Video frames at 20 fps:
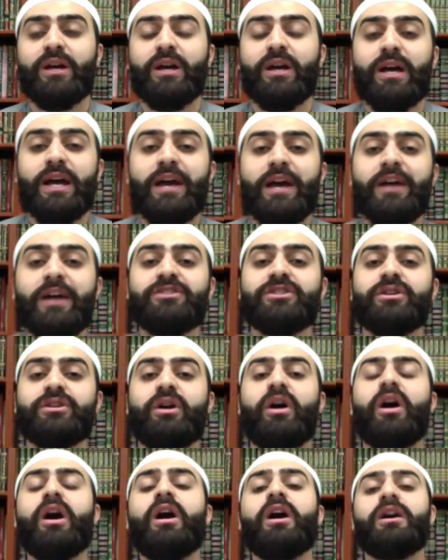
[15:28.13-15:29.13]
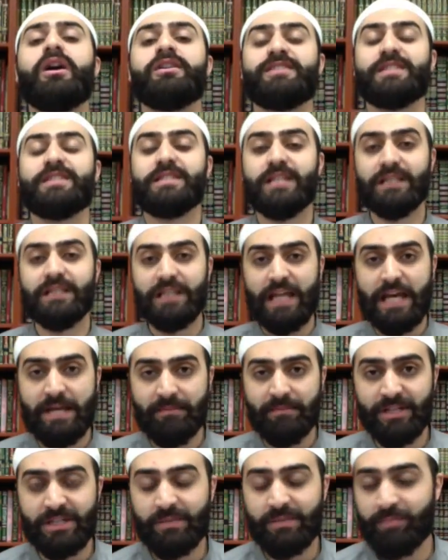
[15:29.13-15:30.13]
it's caused the
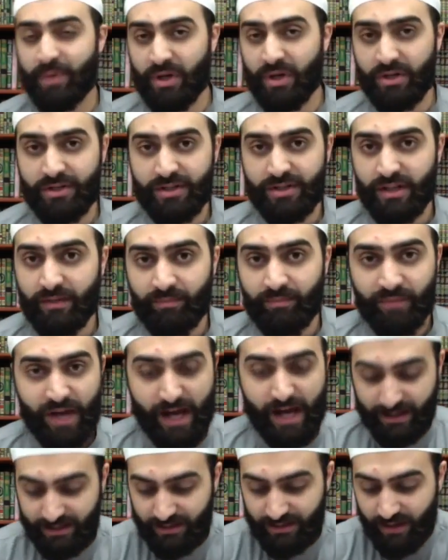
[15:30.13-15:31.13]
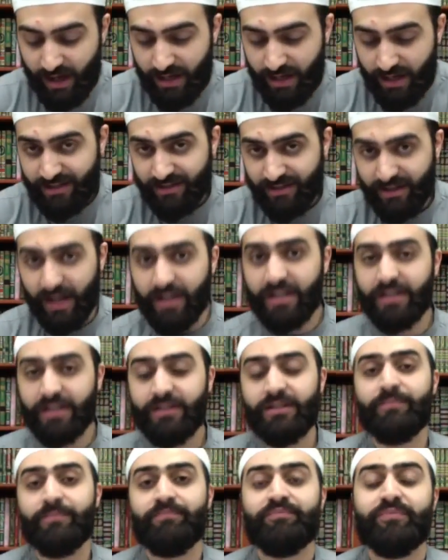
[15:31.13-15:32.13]
layman's person that has not studied